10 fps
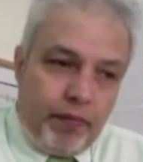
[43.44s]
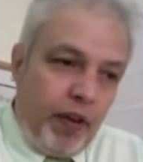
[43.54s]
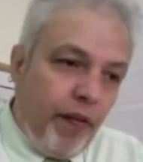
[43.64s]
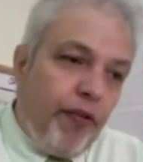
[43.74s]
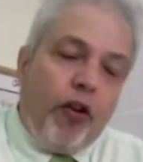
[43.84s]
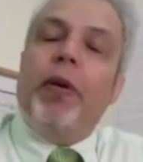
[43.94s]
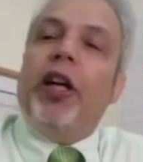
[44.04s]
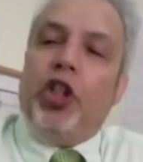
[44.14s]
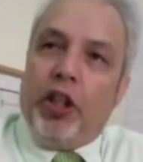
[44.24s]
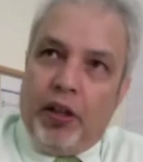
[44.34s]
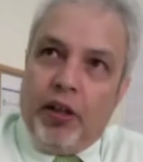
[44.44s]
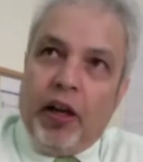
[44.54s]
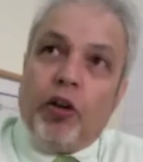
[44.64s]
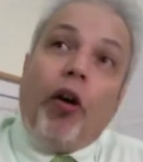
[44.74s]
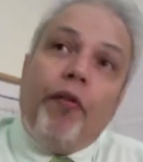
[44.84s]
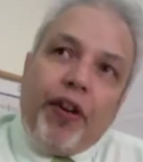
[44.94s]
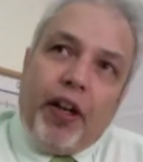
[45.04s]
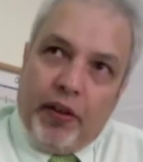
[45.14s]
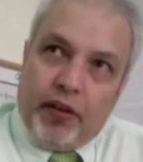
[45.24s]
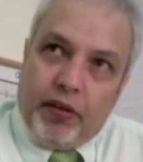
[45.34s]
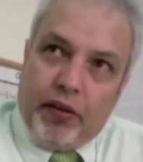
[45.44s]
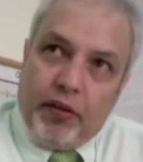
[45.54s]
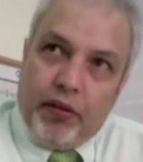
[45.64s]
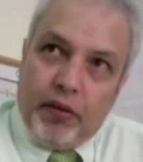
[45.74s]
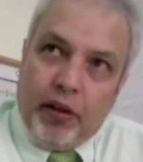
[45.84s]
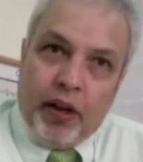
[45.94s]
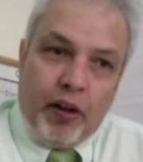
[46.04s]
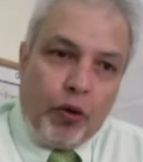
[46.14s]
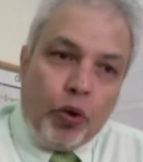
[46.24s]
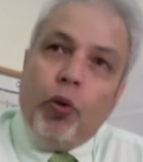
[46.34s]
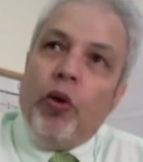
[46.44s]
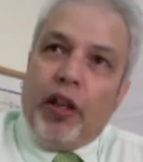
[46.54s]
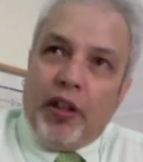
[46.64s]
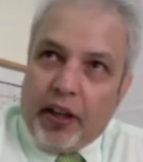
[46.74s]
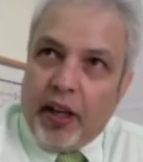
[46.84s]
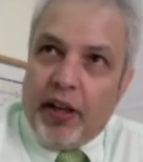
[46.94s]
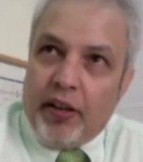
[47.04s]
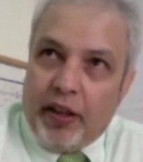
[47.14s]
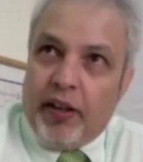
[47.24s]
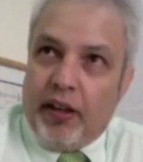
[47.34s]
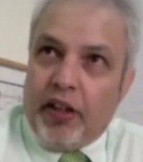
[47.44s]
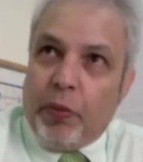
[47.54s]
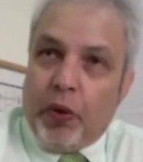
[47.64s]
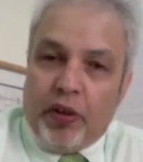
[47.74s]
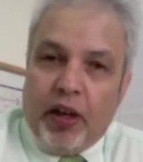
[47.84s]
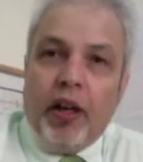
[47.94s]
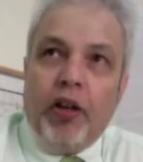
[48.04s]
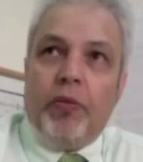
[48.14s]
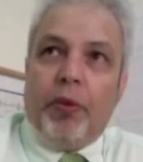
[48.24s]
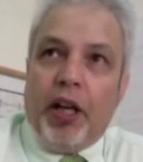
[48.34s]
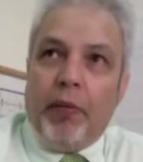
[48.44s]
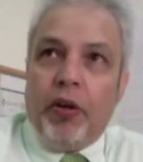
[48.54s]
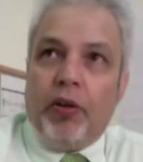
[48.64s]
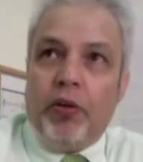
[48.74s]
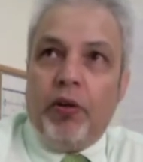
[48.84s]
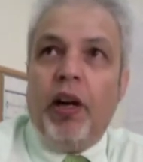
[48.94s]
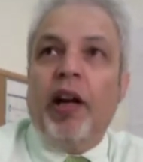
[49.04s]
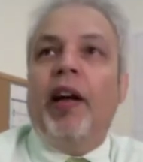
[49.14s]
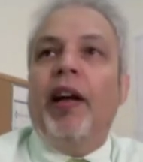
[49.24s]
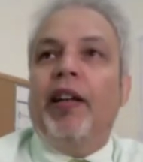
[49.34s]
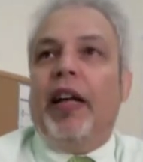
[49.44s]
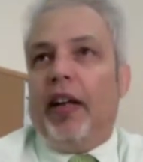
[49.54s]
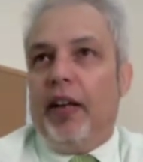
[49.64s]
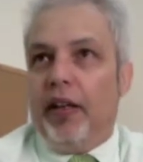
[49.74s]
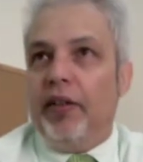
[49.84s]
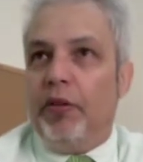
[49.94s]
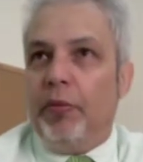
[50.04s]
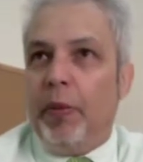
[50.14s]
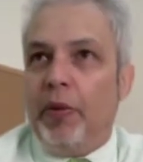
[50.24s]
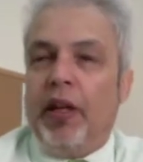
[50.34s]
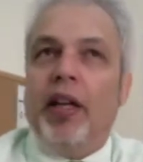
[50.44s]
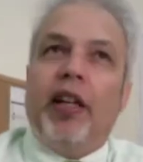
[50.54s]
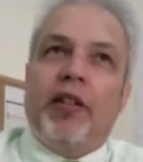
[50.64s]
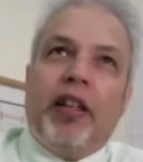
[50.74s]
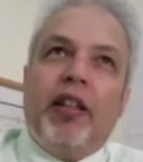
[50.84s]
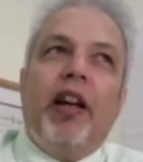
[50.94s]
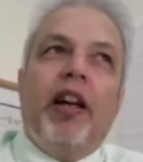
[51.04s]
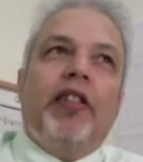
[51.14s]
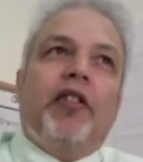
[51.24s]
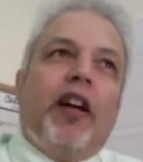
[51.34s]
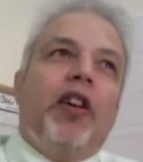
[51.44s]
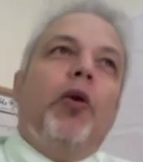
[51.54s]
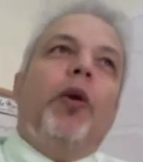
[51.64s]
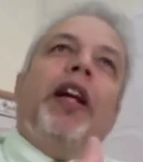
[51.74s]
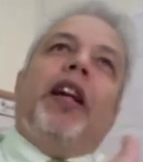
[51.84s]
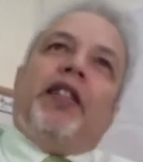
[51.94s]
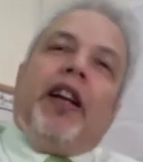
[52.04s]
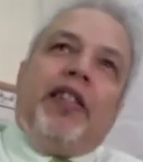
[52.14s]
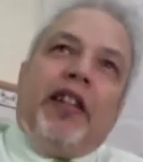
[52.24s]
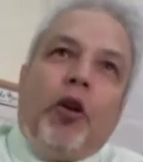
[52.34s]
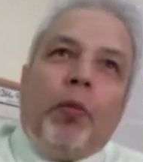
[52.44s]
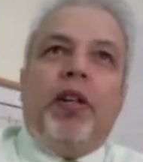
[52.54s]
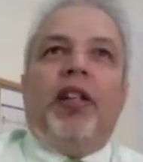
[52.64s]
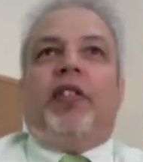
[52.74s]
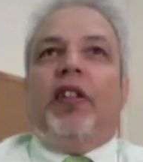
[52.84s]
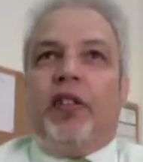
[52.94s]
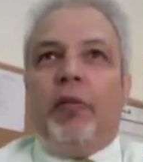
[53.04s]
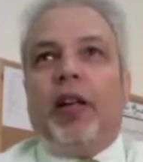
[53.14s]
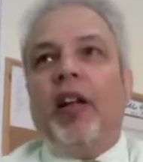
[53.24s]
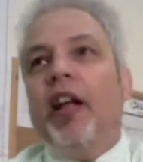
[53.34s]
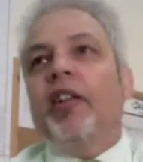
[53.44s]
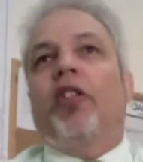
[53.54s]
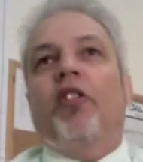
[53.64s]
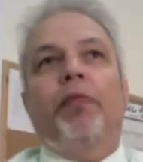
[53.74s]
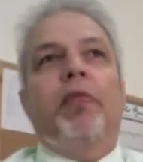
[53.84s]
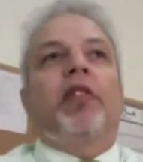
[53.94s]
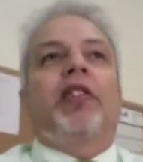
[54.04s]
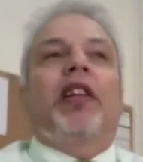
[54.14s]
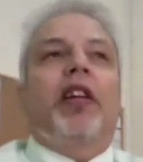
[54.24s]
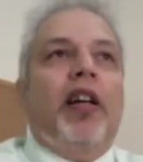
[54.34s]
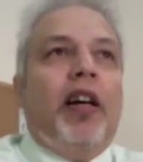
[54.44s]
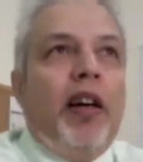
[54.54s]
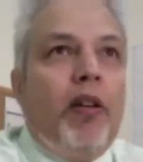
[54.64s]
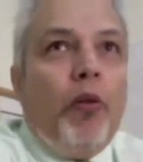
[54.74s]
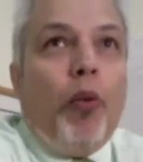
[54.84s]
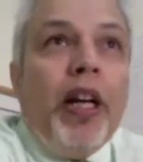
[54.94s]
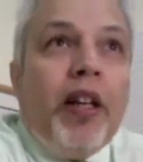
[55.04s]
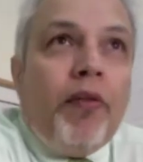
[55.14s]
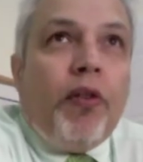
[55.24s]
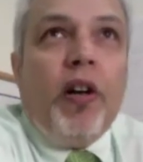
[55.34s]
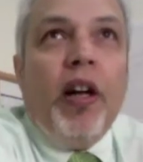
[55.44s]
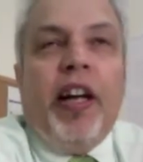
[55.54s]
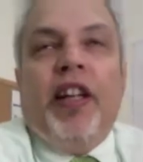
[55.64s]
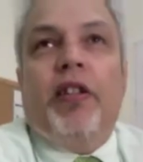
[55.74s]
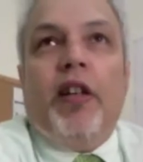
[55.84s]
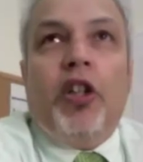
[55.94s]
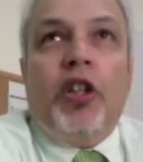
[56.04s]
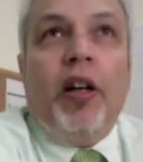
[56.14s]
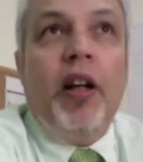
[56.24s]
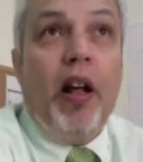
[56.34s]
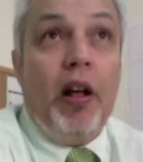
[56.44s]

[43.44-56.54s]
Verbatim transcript: information and confidence and tools and skills at their disposal to be able to tackle this, to be able to say, yes, let's try doing this, let's adopt this system. Instead of sitting there and waiting for instruction,